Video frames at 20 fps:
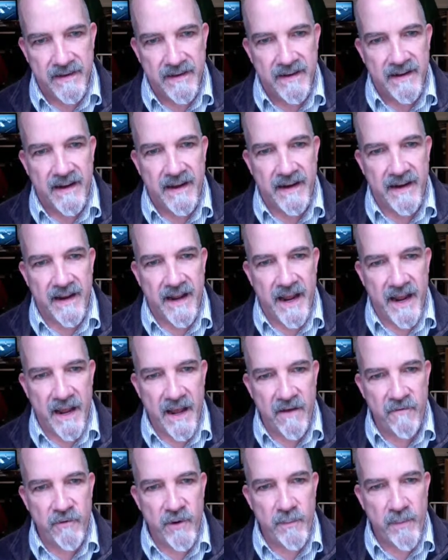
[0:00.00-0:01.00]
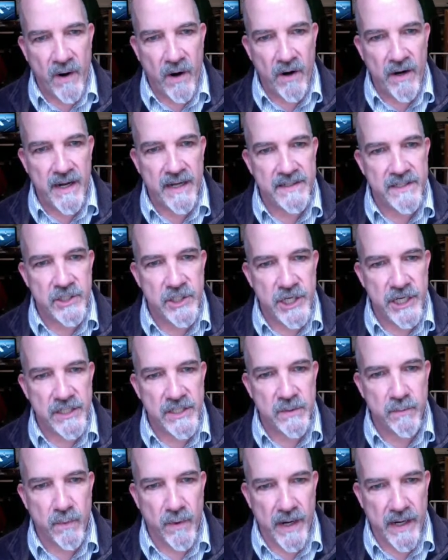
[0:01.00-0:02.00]
And every part has a chance
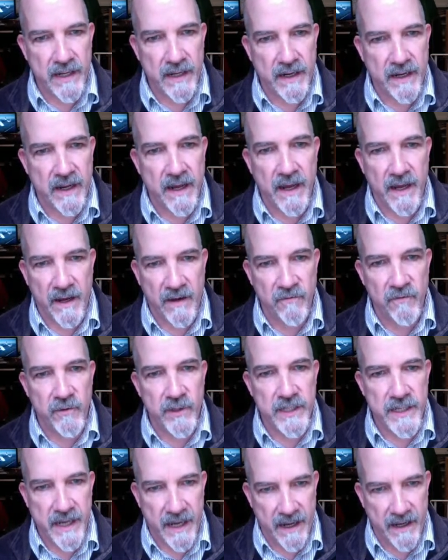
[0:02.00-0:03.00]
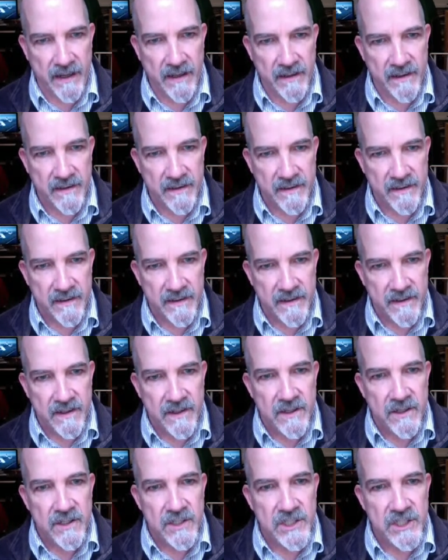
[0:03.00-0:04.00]
of breaking every day.
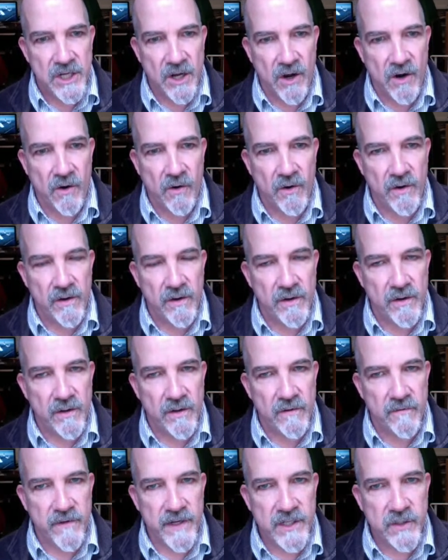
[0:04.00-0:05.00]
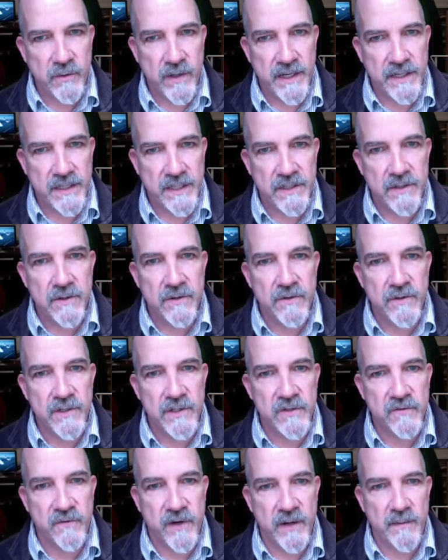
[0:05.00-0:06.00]
So the V-22 is
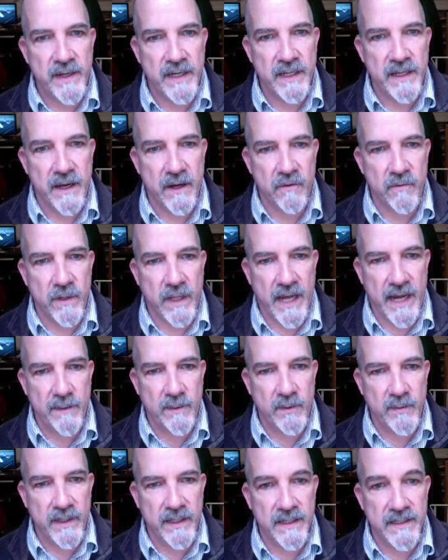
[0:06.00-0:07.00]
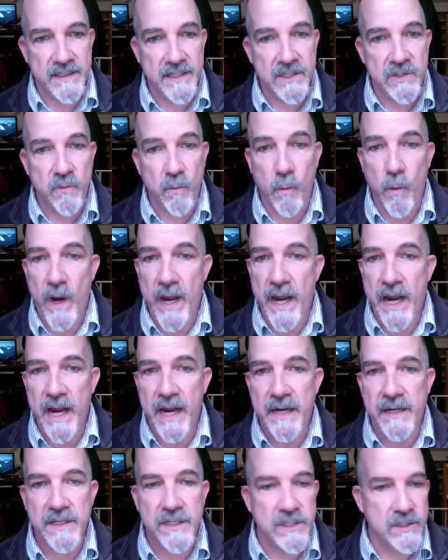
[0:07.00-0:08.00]
fundamentally unreliable because it's
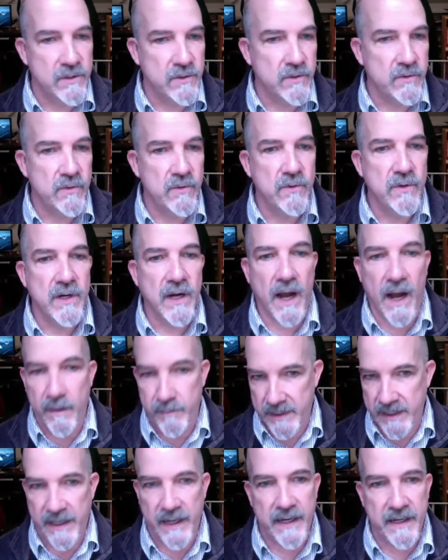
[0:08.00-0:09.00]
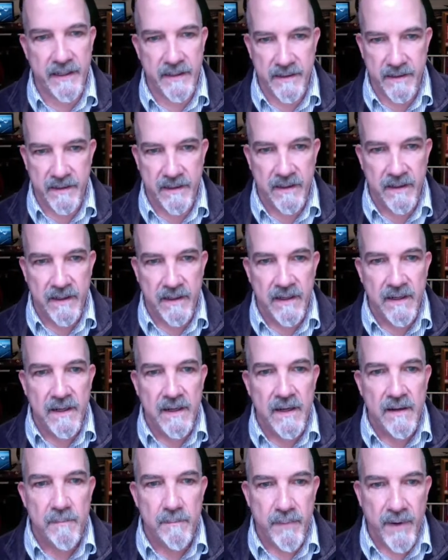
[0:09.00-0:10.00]
way too complicated.
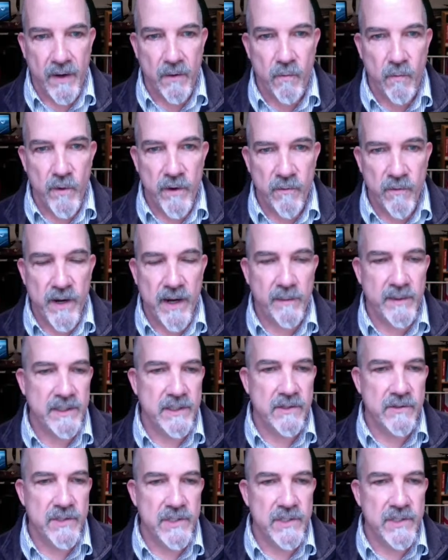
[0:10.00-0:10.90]
But we were able to use a